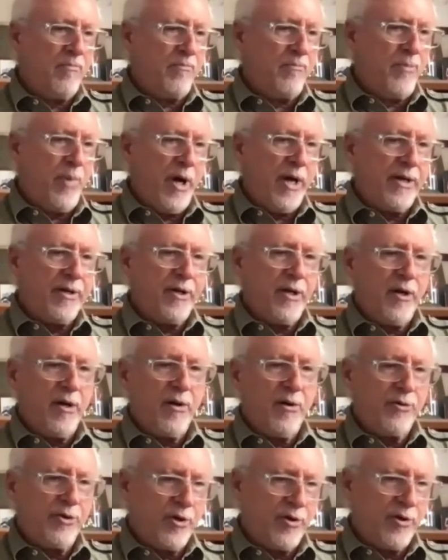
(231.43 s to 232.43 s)
but
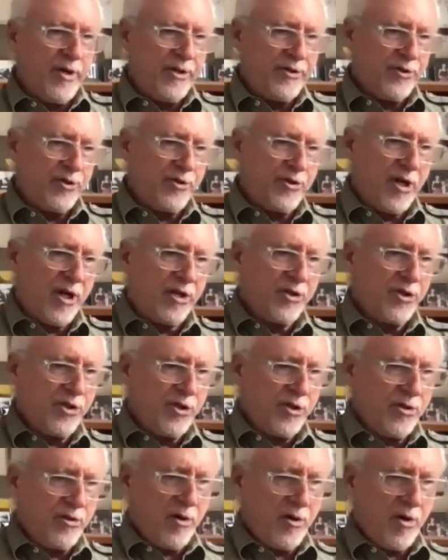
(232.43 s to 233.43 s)
on your
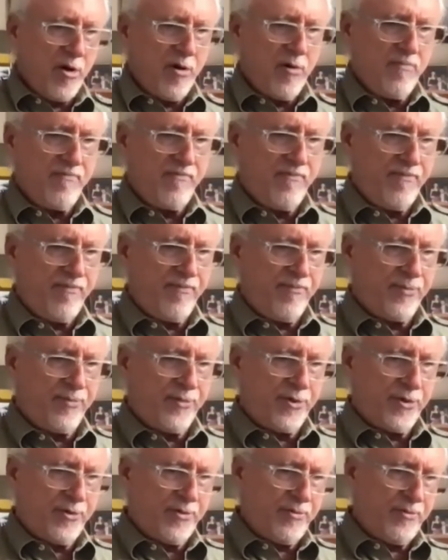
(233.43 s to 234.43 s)
introduction, um,
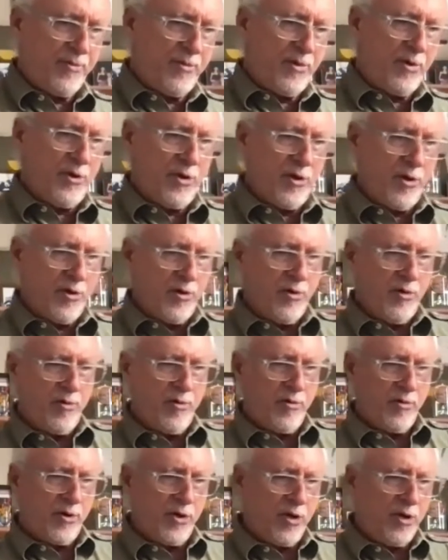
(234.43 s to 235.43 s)

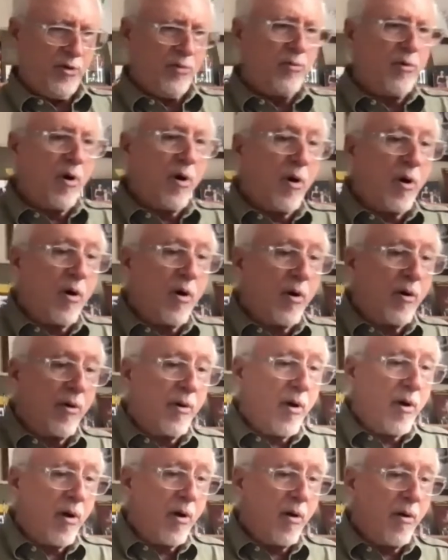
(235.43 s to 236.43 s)
you you
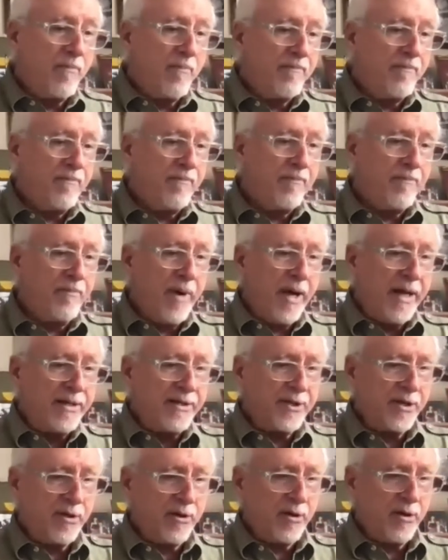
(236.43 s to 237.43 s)
are um,
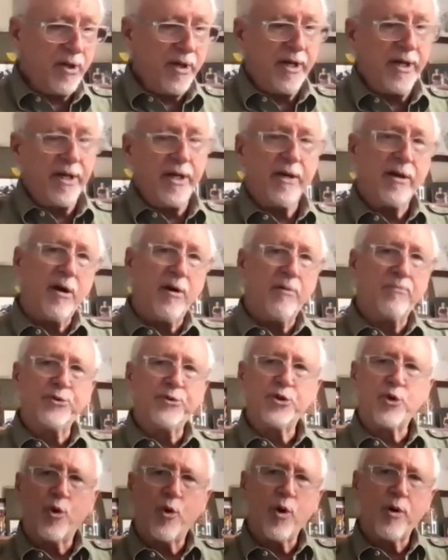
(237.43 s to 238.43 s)
basically
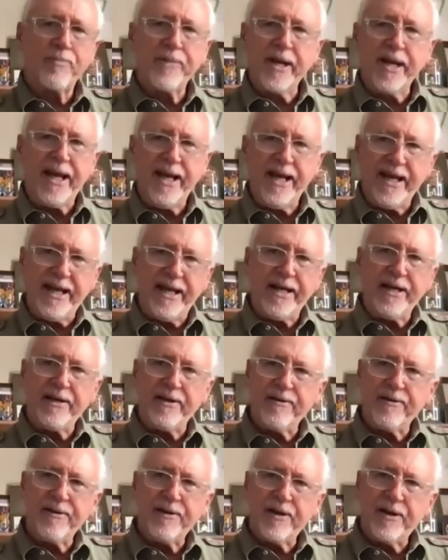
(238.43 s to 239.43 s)
absorbing heat
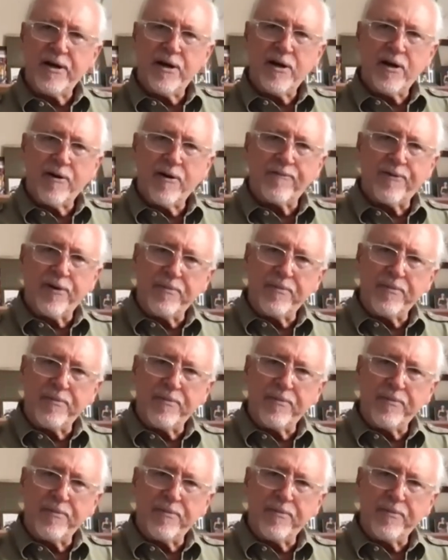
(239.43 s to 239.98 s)
from an